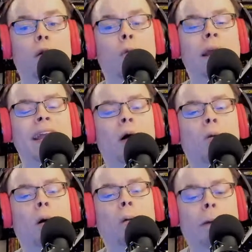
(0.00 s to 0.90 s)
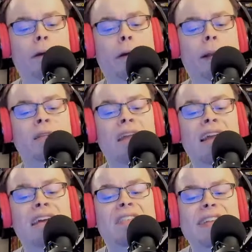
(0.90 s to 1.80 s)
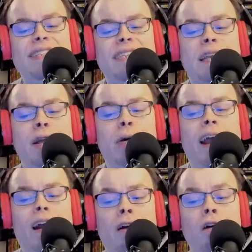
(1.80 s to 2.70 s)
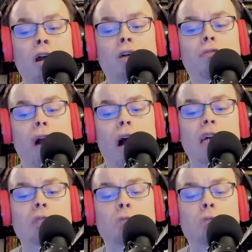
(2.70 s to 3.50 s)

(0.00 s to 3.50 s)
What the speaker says: we know what we're doing. This is a new era for us.